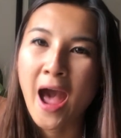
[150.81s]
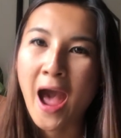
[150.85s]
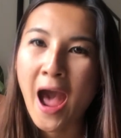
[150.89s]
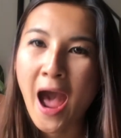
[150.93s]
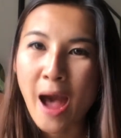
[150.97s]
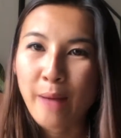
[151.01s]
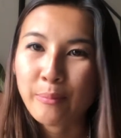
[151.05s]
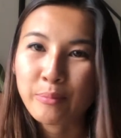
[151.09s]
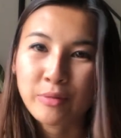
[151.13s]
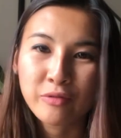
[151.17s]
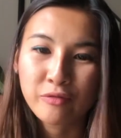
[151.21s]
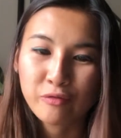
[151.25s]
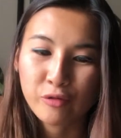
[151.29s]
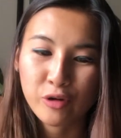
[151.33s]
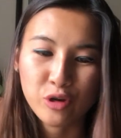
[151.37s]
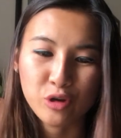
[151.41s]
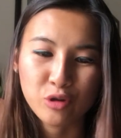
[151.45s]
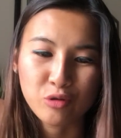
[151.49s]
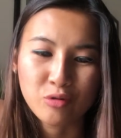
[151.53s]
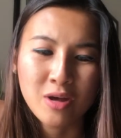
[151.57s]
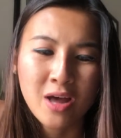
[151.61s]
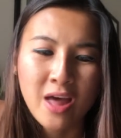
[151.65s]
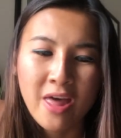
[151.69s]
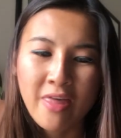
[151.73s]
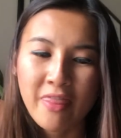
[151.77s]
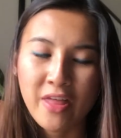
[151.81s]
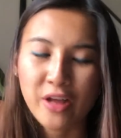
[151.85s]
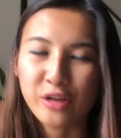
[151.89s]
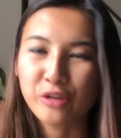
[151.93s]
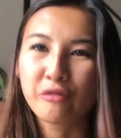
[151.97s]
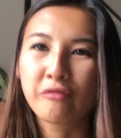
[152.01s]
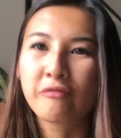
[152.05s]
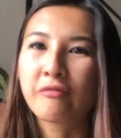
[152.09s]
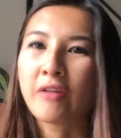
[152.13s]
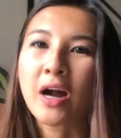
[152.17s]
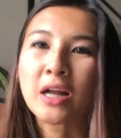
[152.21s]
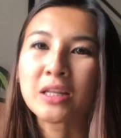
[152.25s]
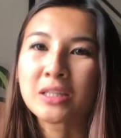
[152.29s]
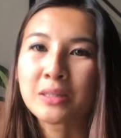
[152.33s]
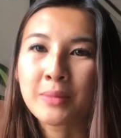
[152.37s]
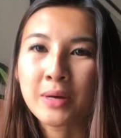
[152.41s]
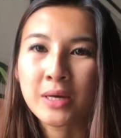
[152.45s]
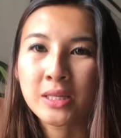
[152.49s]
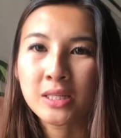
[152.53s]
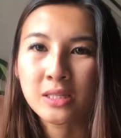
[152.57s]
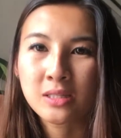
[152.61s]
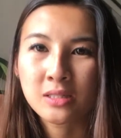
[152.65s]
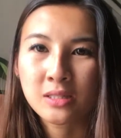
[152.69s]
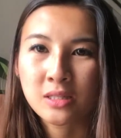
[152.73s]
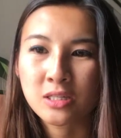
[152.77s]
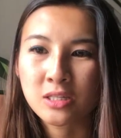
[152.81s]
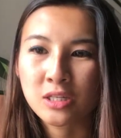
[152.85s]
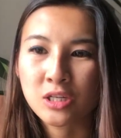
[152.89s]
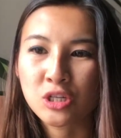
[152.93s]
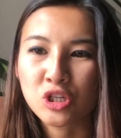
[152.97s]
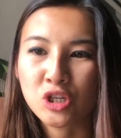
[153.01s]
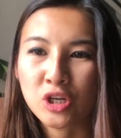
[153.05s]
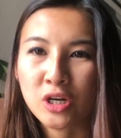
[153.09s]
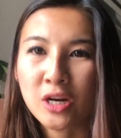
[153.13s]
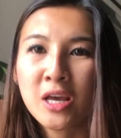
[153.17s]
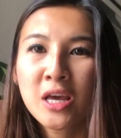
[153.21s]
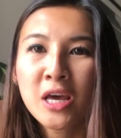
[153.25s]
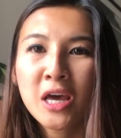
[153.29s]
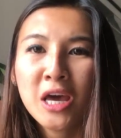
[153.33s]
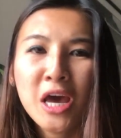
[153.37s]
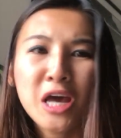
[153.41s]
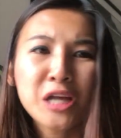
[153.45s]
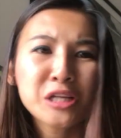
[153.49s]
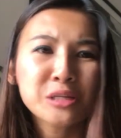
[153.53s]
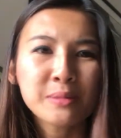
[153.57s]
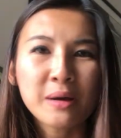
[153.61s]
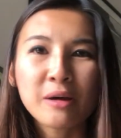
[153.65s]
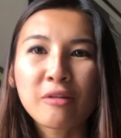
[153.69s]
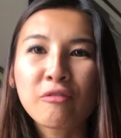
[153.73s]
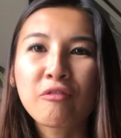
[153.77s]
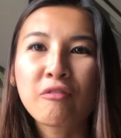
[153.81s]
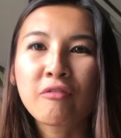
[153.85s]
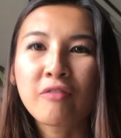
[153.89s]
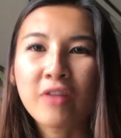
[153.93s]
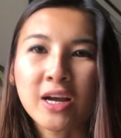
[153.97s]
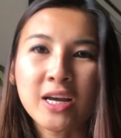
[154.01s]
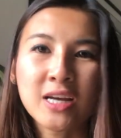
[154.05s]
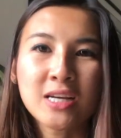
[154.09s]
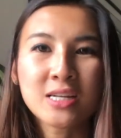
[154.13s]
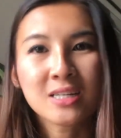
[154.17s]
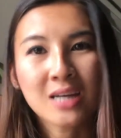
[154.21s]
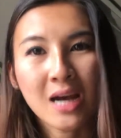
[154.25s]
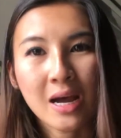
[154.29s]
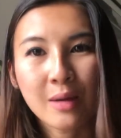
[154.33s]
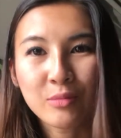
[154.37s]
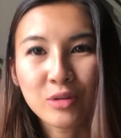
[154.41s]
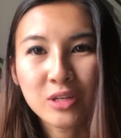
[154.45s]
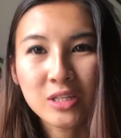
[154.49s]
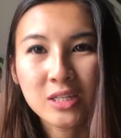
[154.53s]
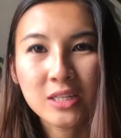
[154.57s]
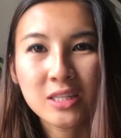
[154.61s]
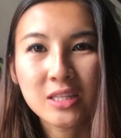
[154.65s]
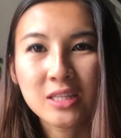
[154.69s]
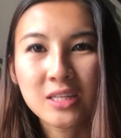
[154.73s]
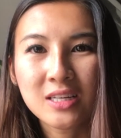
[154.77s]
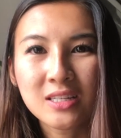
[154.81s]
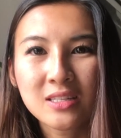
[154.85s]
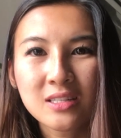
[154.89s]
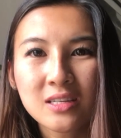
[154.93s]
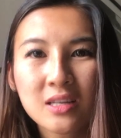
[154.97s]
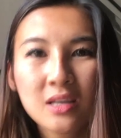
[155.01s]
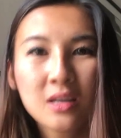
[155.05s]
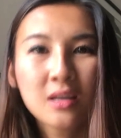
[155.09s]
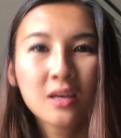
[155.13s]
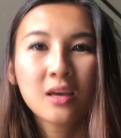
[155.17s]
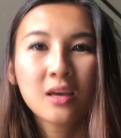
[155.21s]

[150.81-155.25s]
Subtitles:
happy for you that you finally made this decision. It's about fucking time you did this.